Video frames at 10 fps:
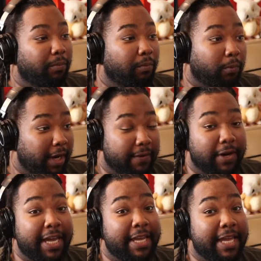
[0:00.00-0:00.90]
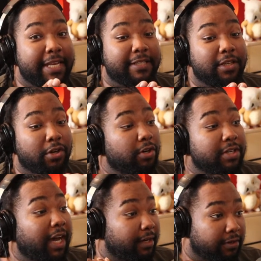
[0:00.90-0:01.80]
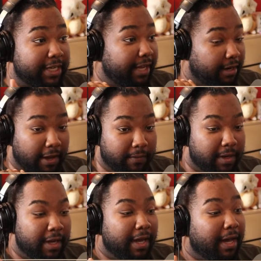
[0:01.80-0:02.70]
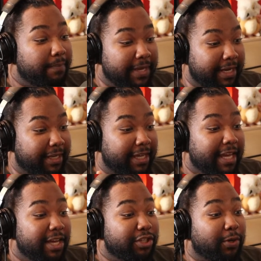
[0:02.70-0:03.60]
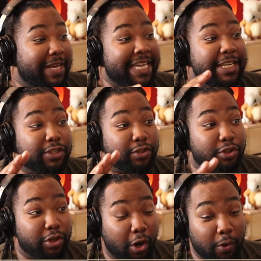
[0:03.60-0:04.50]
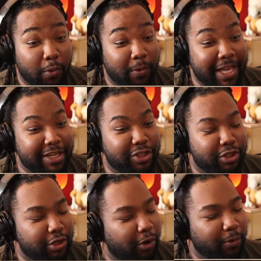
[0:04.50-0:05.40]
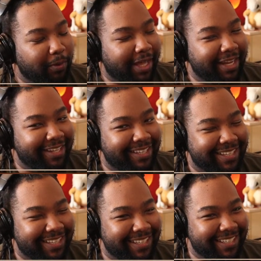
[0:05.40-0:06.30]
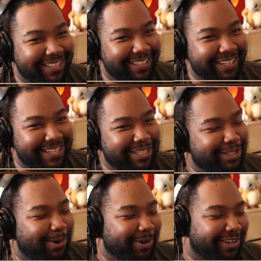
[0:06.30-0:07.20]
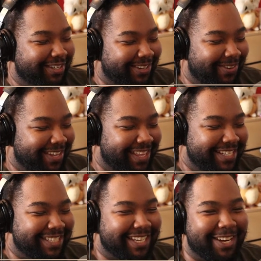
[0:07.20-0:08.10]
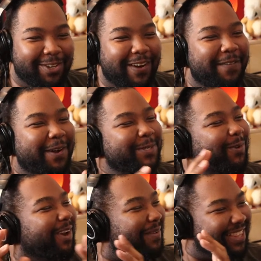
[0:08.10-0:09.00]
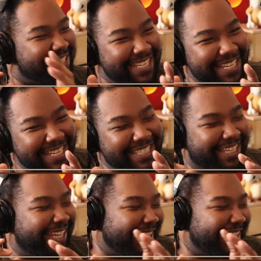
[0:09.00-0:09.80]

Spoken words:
whatever. It is you're done. You're taken out immediately. So it is so like it's so good, dude. And then it's just like you're trying to figure out what's going on with the scenes and